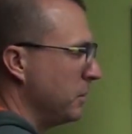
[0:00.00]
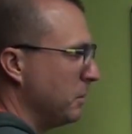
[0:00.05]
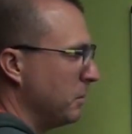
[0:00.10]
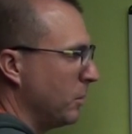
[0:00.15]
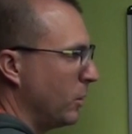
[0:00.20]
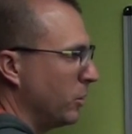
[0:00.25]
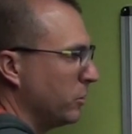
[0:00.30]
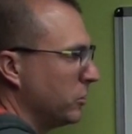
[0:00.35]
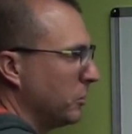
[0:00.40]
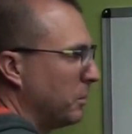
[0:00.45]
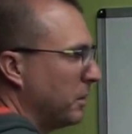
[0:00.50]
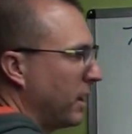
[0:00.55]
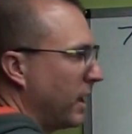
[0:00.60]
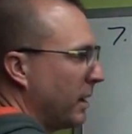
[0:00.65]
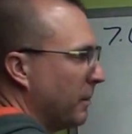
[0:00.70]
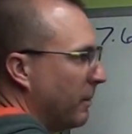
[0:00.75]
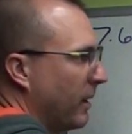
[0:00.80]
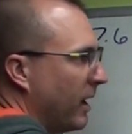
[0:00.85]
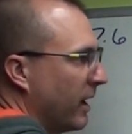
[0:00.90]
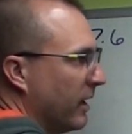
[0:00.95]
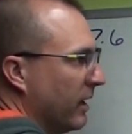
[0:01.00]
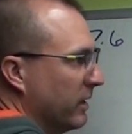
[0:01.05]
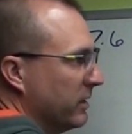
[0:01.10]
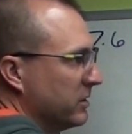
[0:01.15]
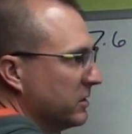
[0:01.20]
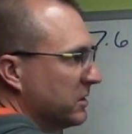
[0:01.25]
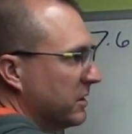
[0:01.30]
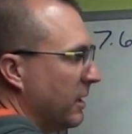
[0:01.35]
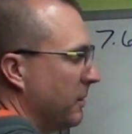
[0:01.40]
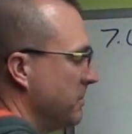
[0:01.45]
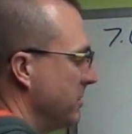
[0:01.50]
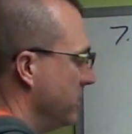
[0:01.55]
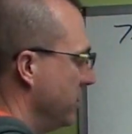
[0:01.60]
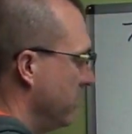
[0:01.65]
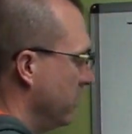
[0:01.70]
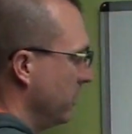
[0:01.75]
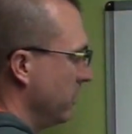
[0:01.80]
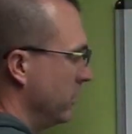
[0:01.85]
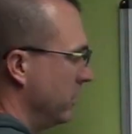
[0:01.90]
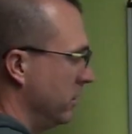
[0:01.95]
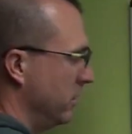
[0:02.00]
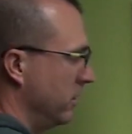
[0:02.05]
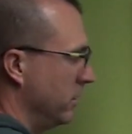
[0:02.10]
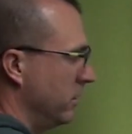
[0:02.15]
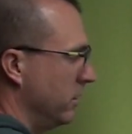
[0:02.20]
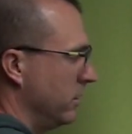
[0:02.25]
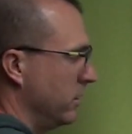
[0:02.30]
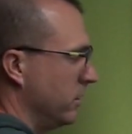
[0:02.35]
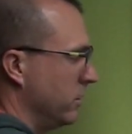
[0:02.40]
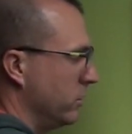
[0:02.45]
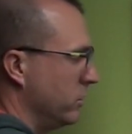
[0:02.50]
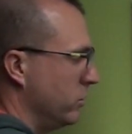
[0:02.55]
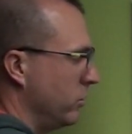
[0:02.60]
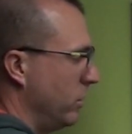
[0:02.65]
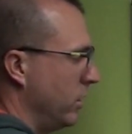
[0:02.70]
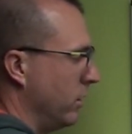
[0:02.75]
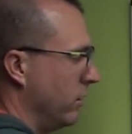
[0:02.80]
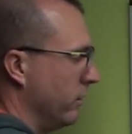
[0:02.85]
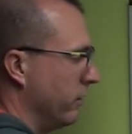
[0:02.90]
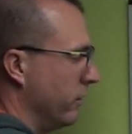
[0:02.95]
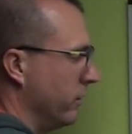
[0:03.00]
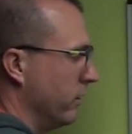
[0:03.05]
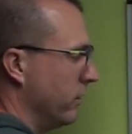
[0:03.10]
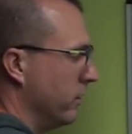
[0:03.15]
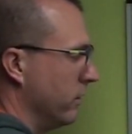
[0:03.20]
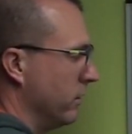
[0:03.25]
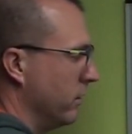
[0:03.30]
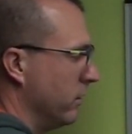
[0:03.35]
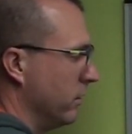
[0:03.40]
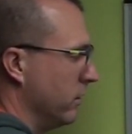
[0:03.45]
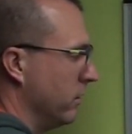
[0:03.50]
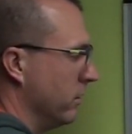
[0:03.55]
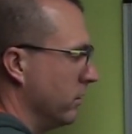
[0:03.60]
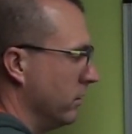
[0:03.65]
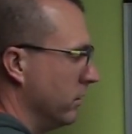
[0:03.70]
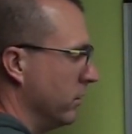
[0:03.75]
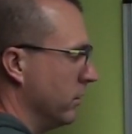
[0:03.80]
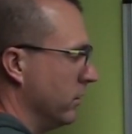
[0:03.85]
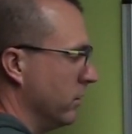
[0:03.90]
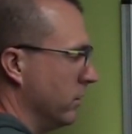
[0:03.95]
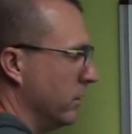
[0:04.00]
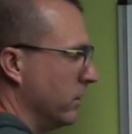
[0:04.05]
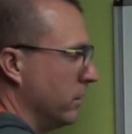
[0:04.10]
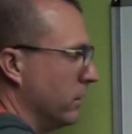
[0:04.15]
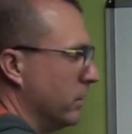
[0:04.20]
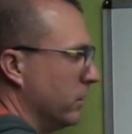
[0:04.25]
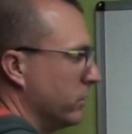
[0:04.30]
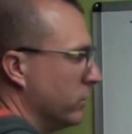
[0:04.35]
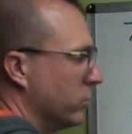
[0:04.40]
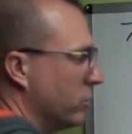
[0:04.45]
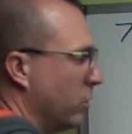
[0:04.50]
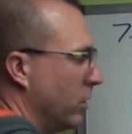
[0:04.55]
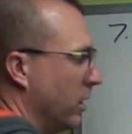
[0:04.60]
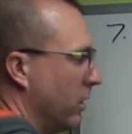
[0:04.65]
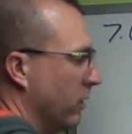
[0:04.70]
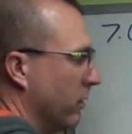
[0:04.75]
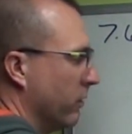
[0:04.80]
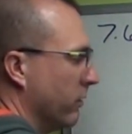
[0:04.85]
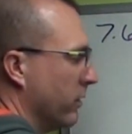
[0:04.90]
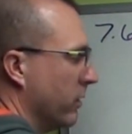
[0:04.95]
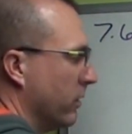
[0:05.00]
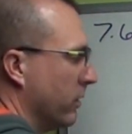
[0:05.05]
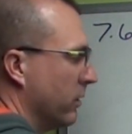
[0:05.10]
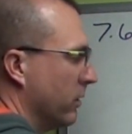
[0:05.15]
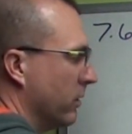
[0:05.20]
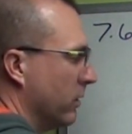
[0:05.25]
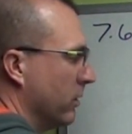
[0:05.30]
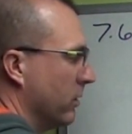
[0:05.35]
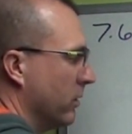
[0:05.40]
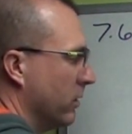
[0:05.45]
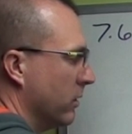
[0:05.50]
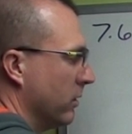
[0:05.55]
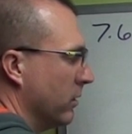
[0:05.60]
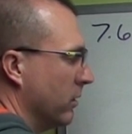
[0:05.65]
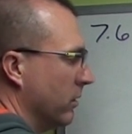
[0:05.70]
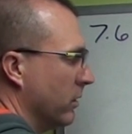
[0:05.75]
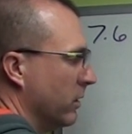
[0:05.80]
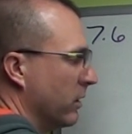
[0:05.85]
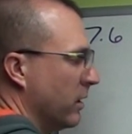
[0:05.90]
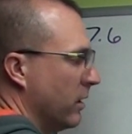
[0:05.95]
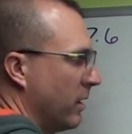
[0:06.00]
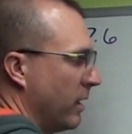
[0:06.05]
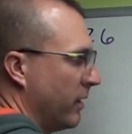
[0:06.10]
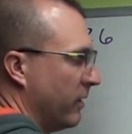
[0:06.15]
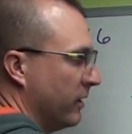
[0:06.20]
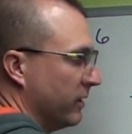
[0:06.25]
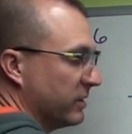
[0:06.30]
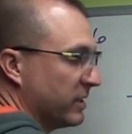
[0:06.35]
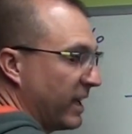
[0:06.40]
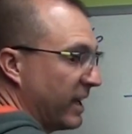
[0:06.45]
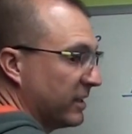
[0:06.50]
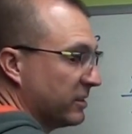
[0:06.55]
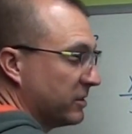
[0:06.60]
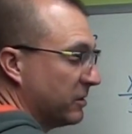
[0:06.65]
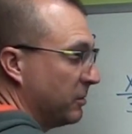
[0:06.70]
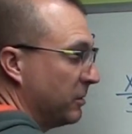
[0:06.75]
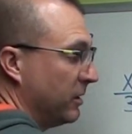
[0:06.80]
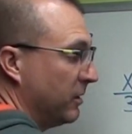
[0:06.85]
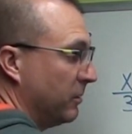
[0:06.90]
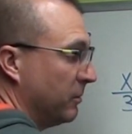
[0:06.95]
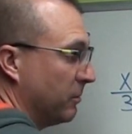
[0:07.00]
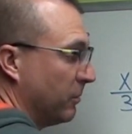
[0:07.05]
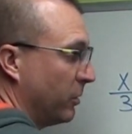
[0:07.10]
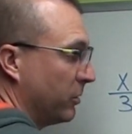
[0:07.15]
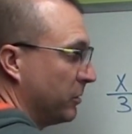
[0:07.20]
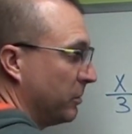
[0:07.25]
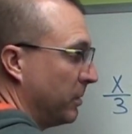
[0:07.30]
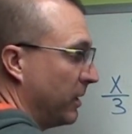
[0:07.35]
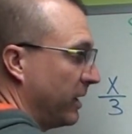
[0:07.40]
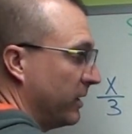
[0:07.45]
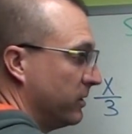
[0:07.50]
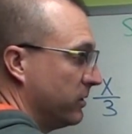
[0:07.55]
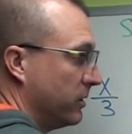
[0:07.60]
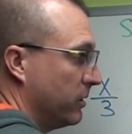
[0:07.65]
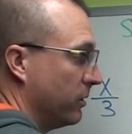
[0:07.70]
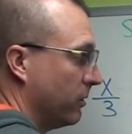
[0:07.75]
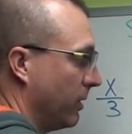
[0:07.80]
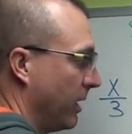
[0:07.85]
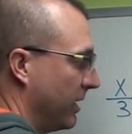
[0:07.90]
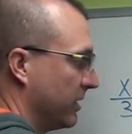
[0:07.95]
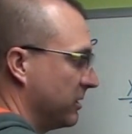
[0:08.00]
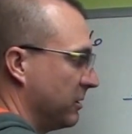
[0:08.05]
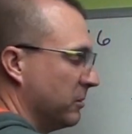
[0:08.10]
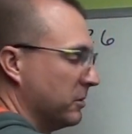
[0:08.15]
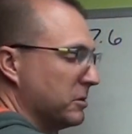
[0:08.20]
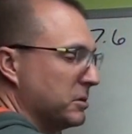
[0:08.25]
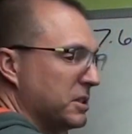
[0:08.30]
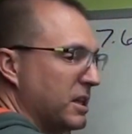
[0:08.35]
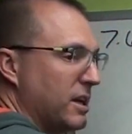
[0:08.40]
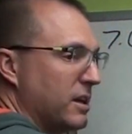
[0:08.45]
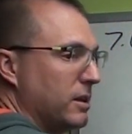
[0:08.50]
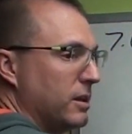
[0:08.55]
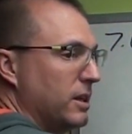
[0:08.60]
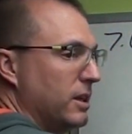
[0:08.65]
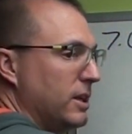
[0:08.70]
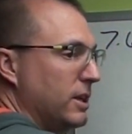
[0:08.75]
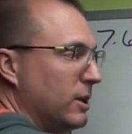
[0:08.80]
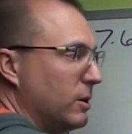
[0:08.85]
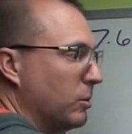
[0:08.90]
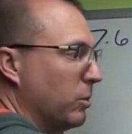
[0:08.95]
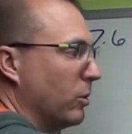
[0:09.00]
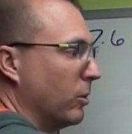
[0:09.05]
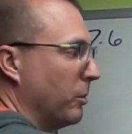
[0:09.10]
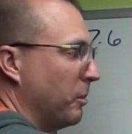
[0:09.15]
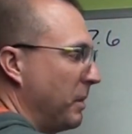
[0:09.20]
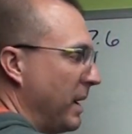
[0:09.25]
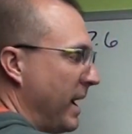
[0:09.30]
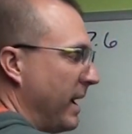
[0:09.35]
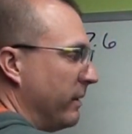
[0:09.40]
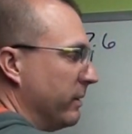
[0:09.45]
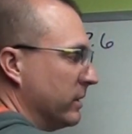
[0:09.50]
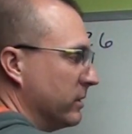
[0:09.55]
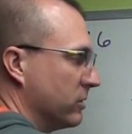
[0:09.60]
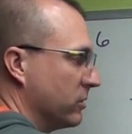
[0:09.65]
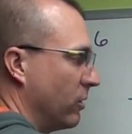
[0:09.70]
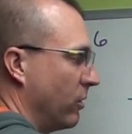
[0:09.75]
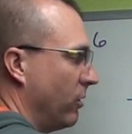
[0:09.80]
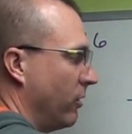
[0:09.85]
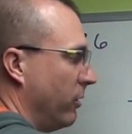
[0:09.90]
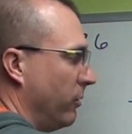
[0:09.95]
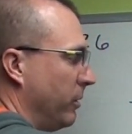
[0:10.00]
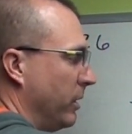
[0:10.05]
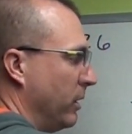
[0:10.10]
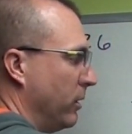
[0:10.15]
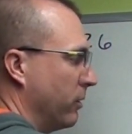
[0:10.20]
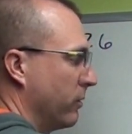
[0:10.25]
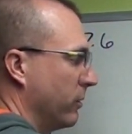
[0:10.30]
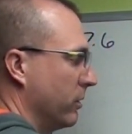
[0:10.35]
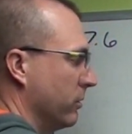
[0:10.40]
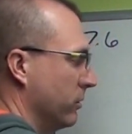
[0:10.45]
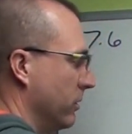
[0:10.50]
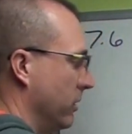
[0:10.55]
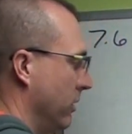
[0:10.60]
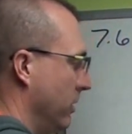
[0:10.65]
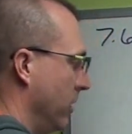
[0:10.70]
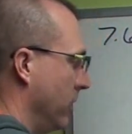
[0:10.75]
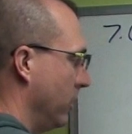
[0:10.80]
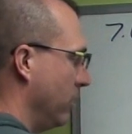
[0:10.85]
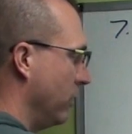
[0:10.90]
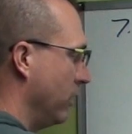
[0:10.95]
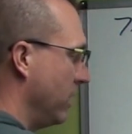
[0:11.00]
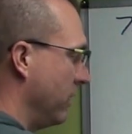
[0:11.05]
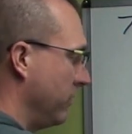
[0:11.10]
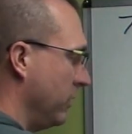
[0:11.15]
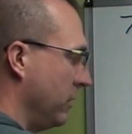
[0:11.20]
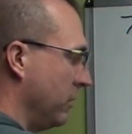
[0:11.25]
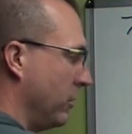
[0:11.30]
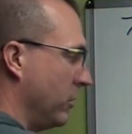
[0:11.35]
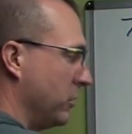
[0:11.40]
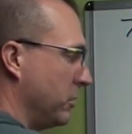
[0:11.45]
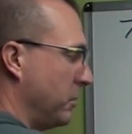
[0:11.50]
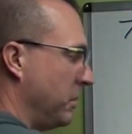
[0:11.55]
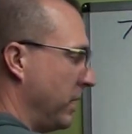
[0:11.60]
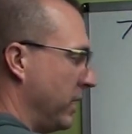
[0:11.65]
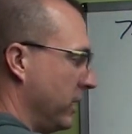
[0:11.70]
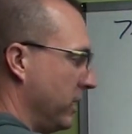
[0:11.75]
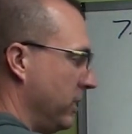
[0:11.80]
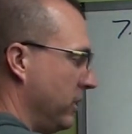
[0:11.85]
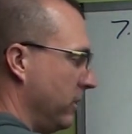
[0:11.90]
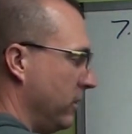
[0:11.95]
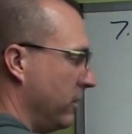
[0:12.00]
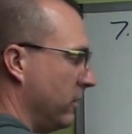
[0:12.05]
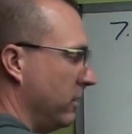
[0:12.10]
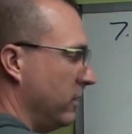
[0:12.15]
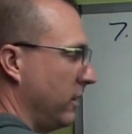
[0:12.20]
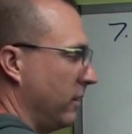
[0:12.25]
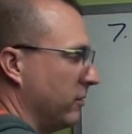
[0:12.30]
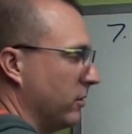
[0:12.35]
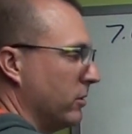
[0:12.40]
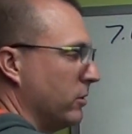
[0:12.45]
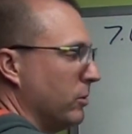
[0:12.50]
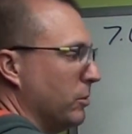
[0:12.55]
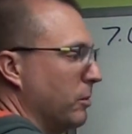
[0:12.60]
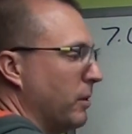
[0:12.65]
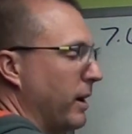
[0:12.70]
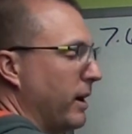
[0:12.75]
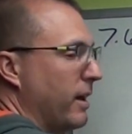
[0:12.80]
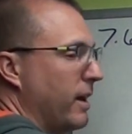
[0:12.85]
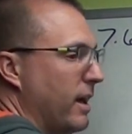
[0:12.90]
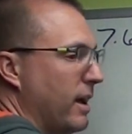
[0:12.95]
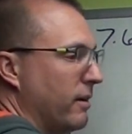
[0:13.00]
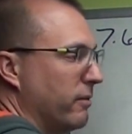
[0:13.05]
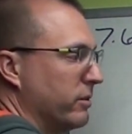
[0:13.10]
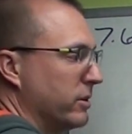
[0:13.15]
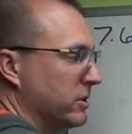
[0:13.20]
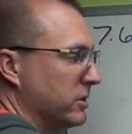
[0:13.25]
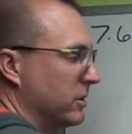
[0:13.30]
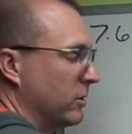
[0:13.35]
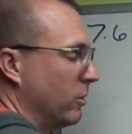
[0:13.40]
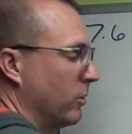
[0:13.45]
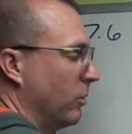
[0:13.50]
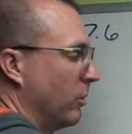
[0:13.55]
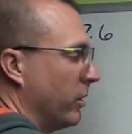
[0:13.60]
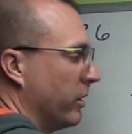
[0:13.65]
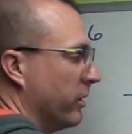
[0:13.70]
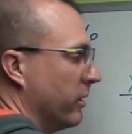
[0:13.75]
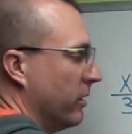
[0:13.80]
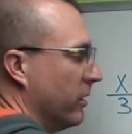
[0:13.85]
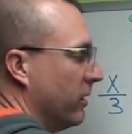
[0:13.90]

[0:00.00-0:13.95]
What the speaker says: multiply by it. Step 2. 12. 12. This has to be multiplied too. It has to stay equal, balanced all the way through. Whatever you multiply here, you have to divide every single one.